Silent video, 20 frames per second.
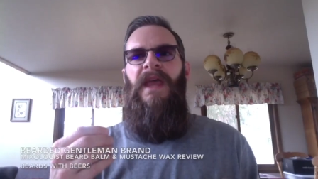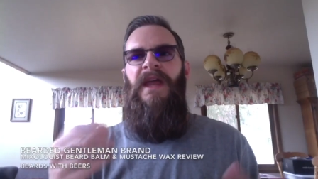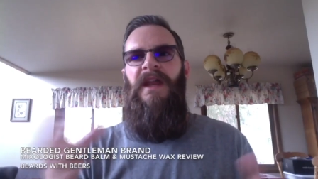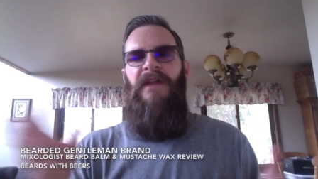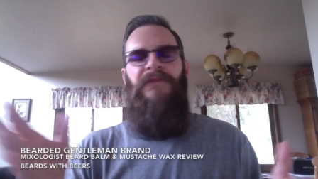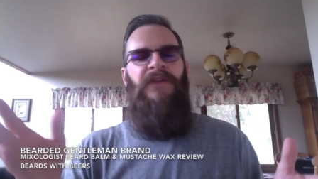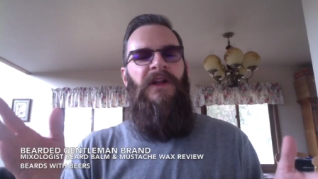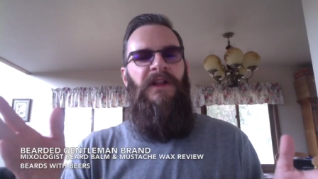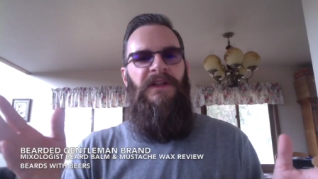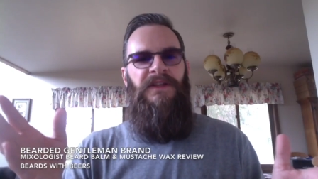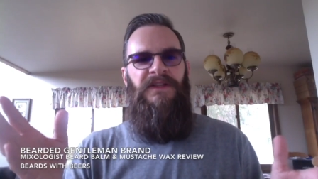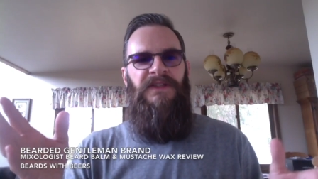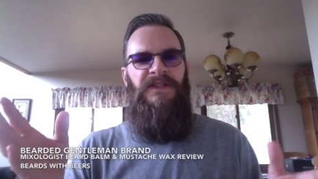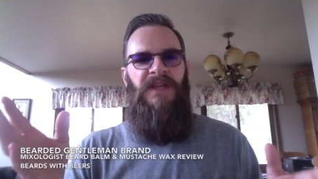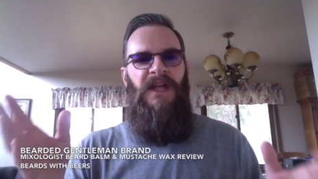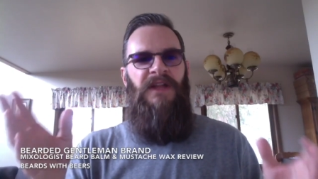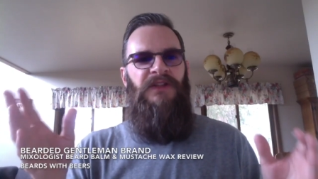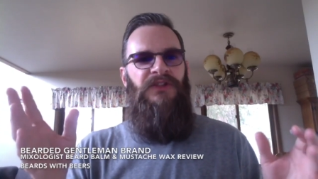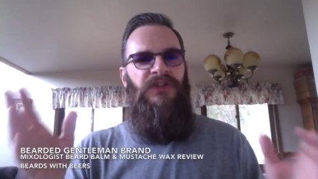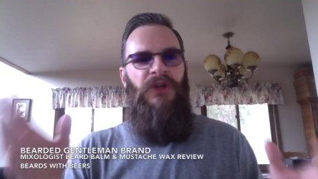And I finally
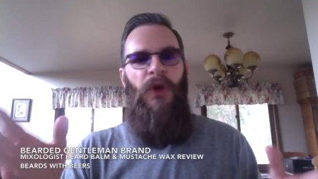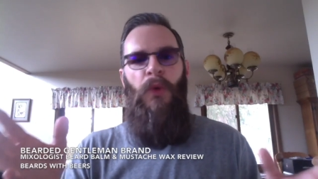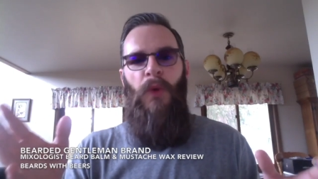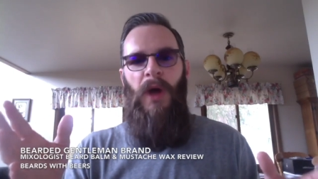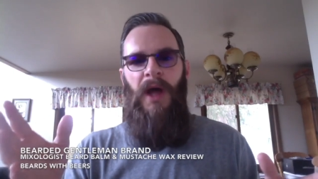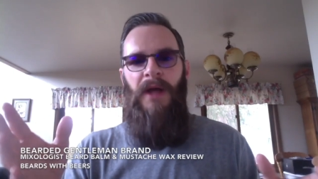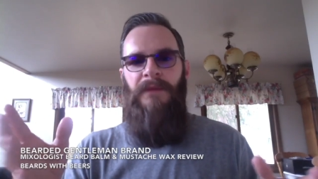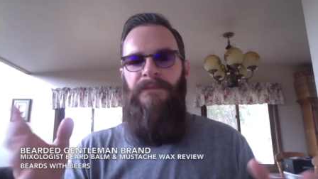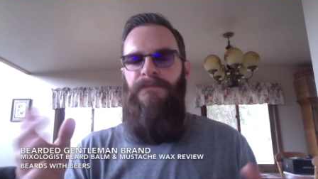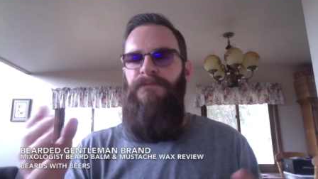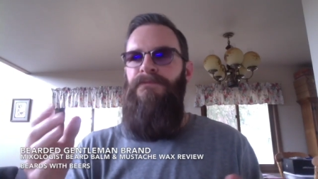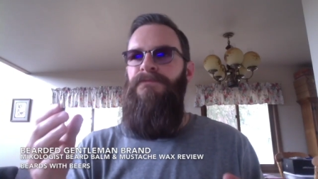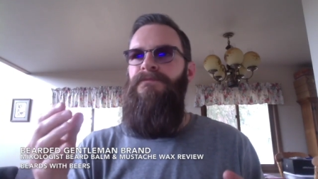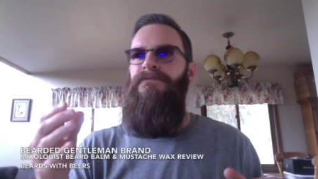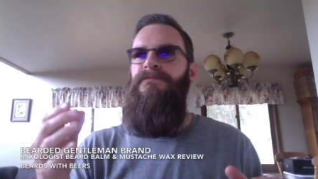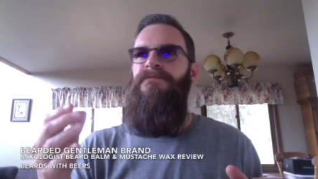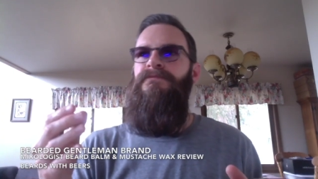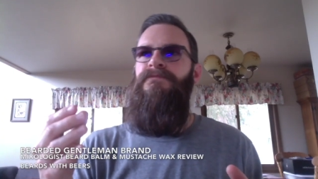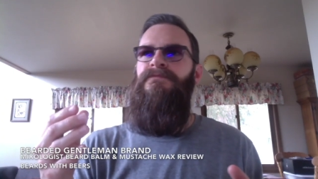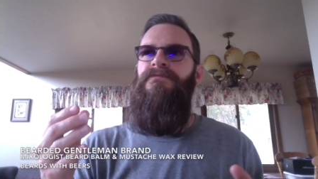decided, you know what?
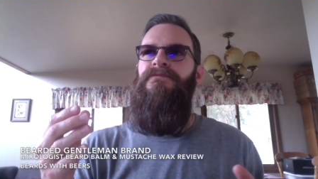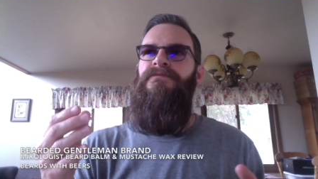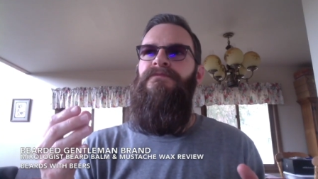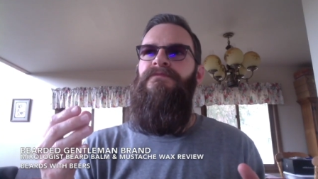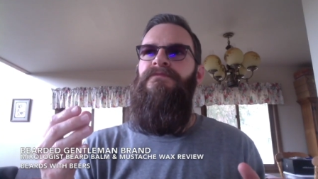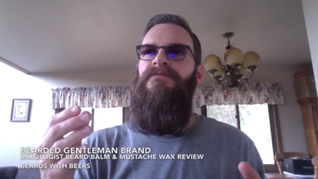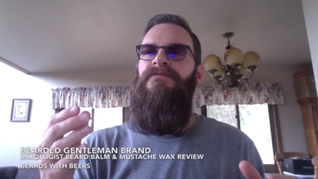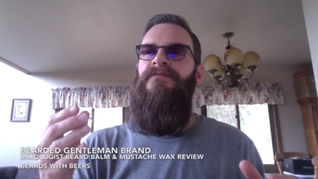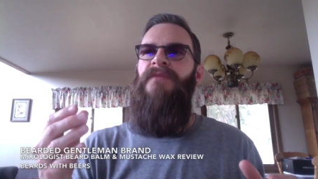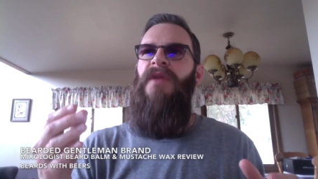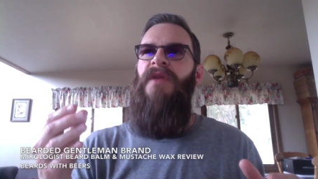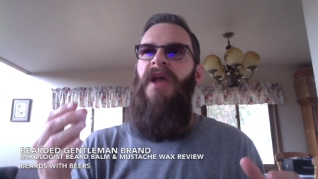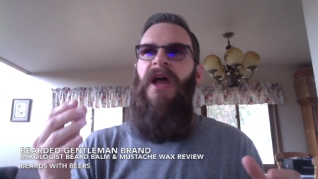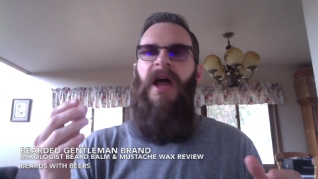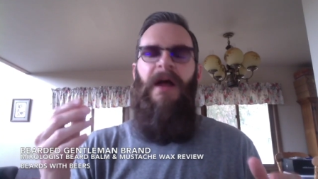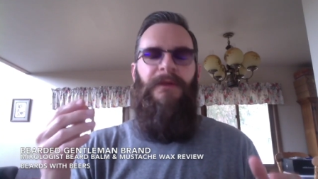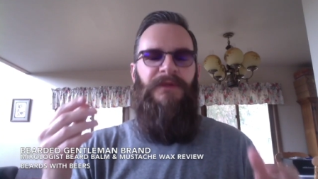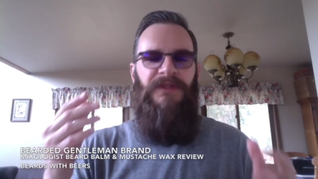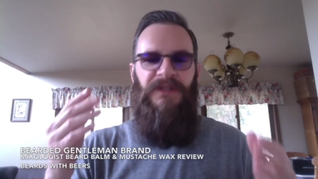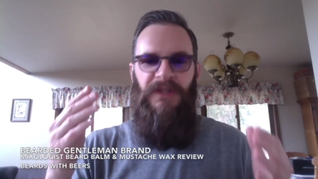
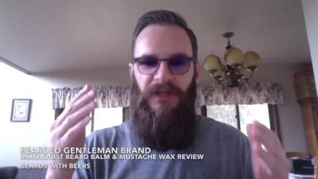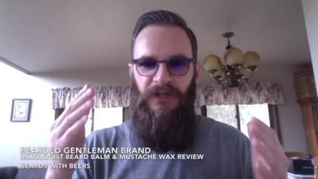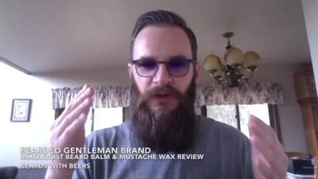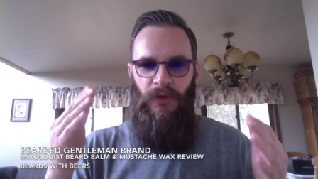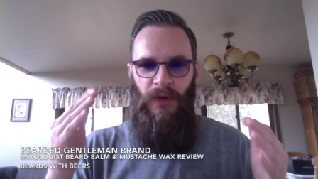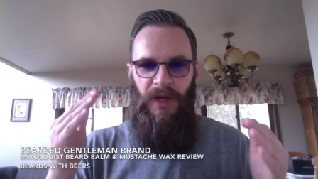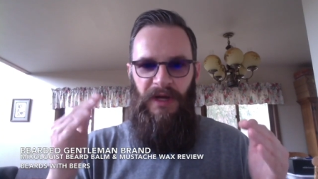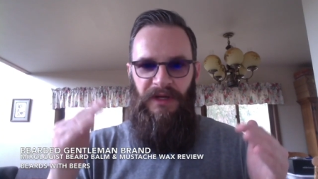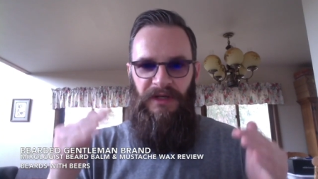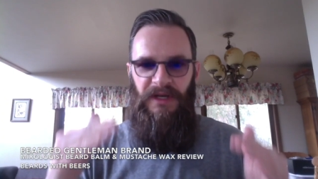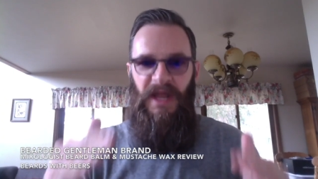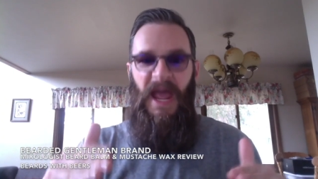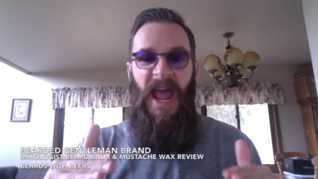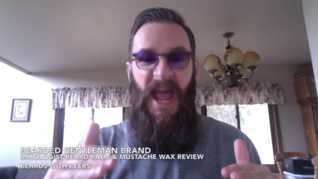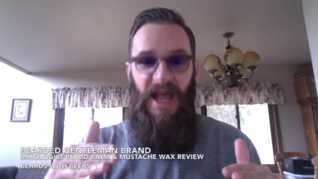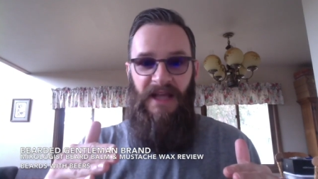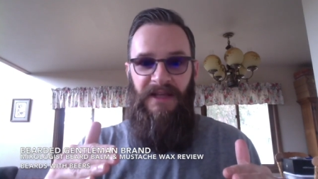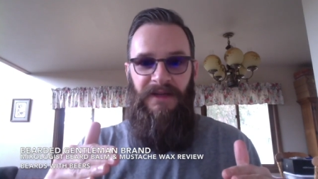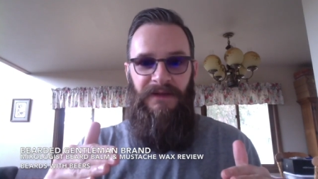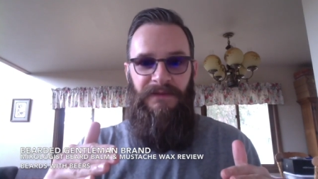I'm just going to go ahead and
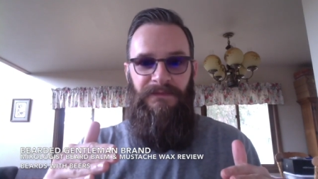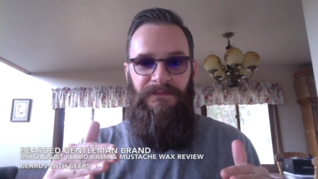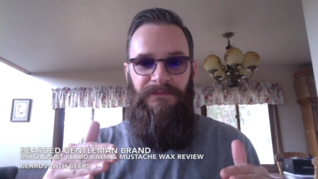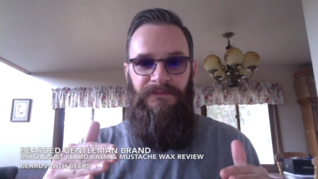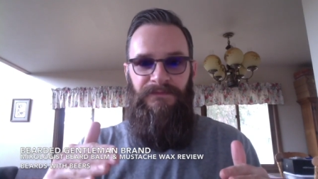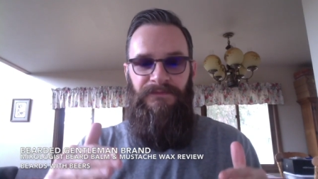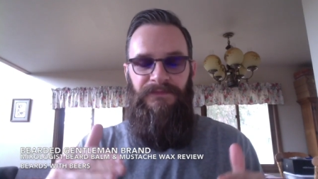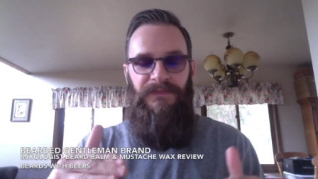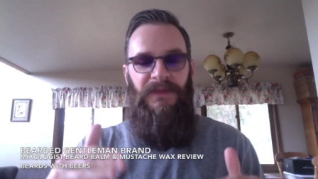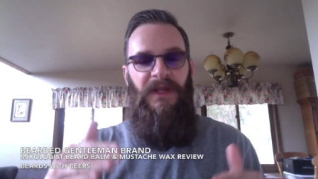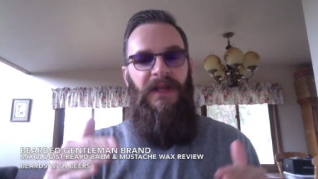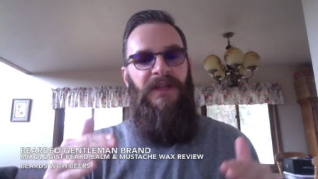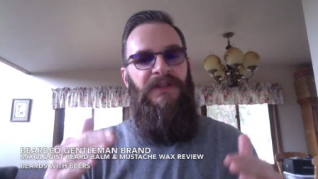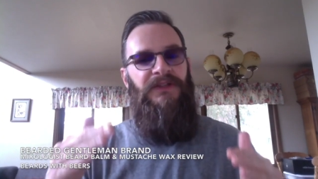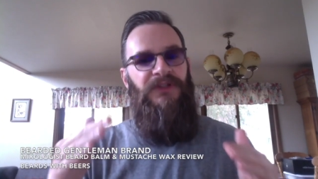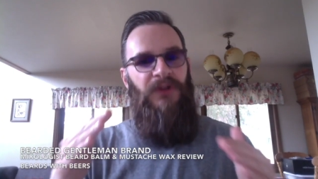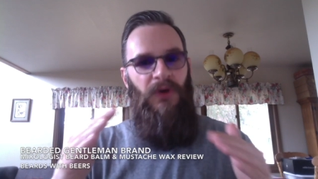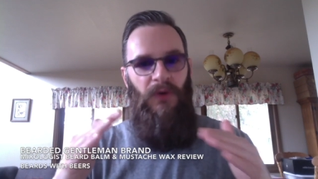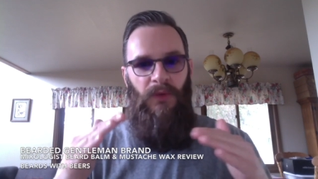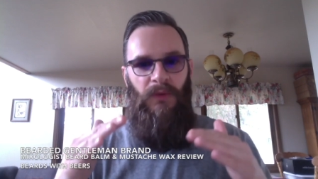hack it. And
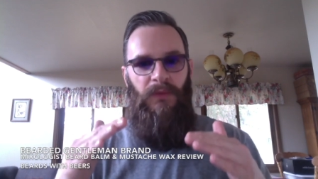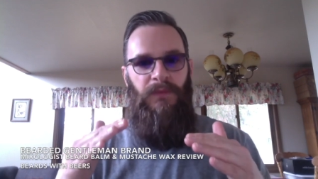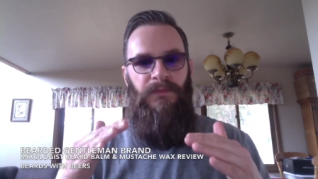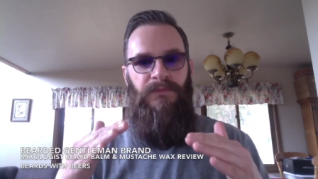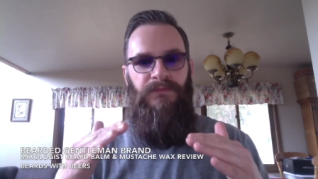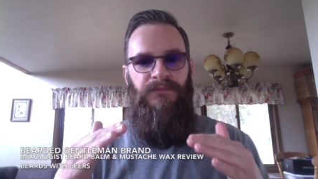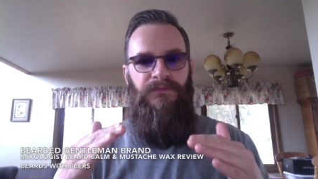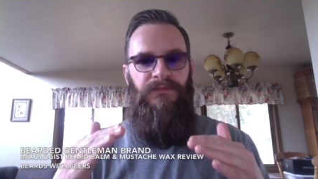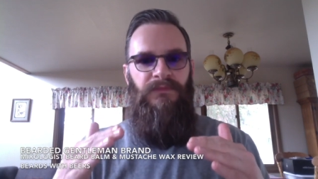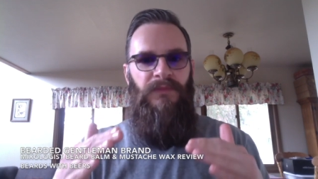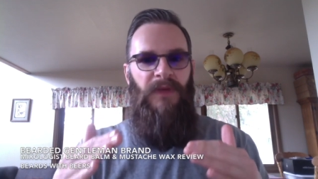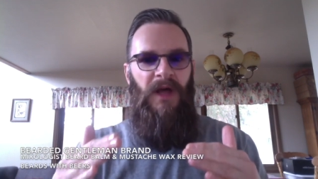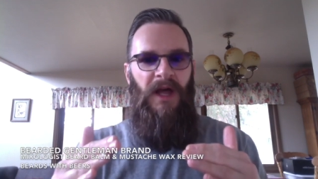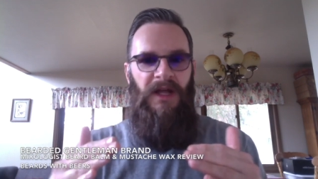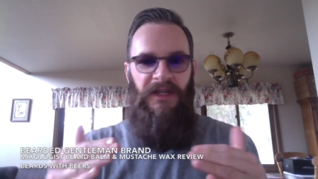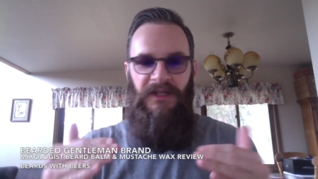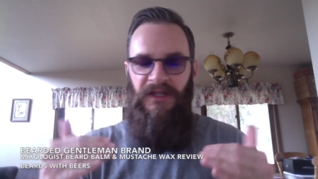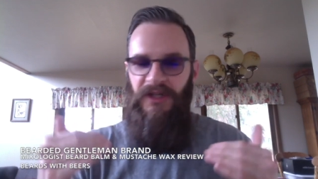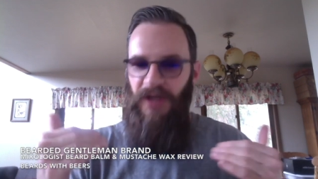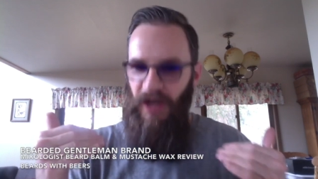so
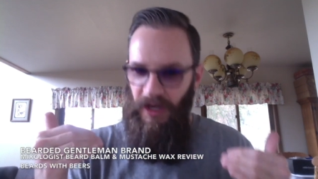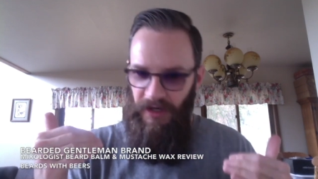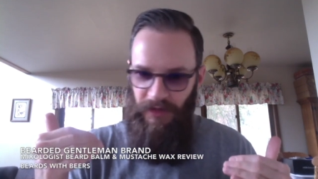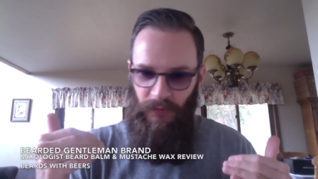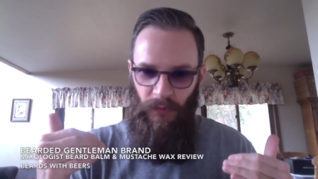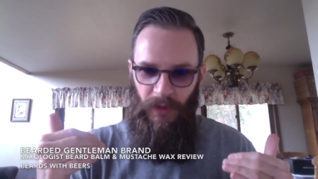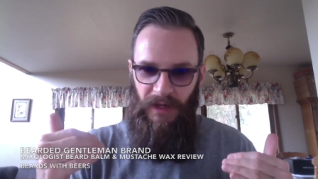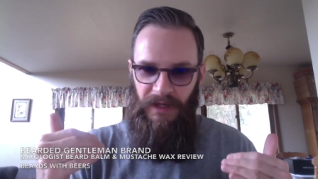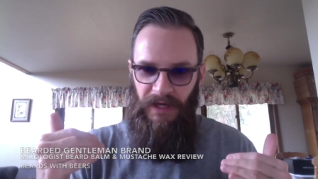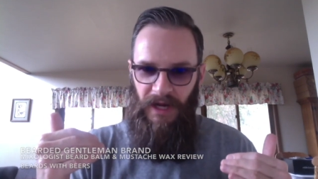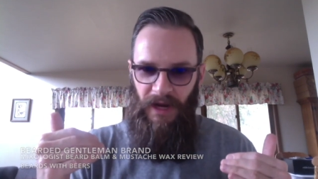I cut it way